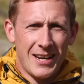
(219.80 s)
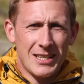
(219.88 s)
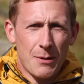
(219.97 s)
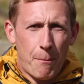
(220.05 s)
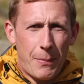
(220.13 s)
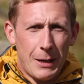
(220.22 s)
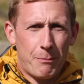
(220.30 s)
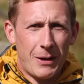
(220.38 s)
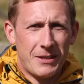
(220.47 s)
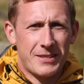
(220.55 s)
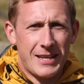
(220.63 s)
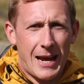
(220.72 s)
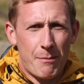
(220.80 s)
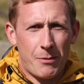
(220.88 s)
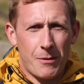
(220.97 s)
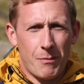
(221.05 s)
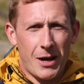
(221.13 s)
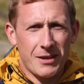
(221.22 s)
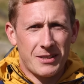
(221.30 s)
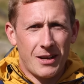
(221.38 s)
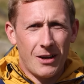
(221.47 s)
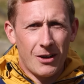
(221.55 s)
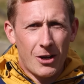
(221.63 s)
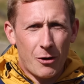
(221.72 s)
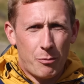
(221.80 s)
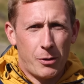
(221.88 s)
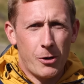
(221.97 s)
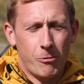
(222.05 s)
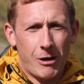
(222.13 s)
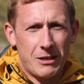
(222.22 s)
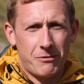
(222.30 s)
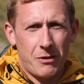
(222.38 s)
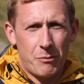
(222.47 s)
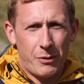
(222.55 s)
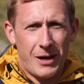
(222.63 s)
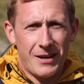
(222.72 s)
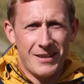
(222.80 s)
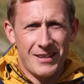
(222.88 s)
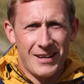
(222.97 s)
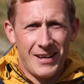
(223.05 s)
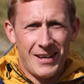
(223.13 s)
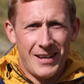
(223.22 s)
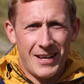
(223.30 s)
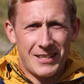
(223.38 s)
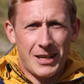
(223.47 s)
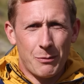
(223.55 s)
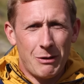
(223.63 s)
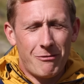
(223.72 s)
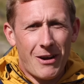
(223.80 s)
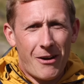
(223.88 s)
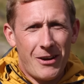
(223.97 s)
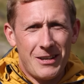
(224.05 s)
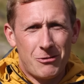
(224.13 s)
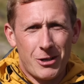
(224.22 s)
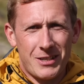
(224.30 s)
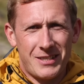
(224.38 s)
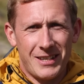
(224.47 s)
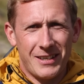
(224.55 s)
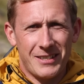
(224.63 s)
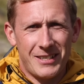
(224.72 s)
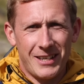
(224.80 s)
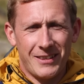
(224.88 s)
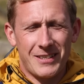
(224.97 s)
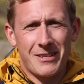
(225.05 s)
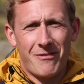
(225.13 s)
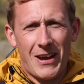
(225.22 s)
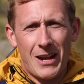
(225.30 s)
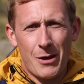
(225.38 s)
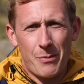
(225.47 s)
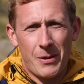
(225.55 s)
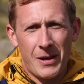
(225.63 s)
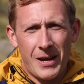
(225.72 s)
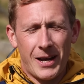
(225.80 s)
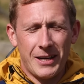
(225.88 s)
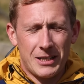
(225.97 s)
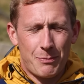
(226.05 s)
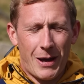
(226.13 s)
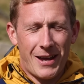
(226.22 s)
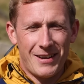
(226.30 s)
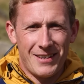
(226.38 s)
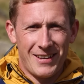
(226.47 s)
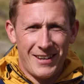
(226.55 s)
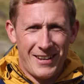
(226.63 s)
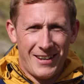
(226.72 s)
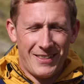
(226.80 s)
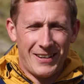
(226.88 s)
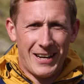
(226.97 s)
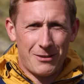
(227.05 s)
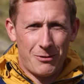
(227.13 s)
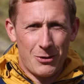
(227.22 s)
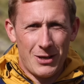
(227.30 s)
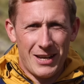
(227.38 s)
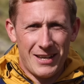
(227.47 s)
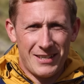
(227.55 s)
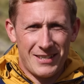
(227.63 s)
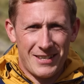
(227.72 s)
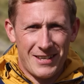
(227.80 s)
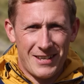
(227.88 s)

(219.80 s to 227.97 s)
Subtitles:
is a big step that marks a lot of progress for the brand. It's going to be very interesting seeing this develop and expand in the next few years.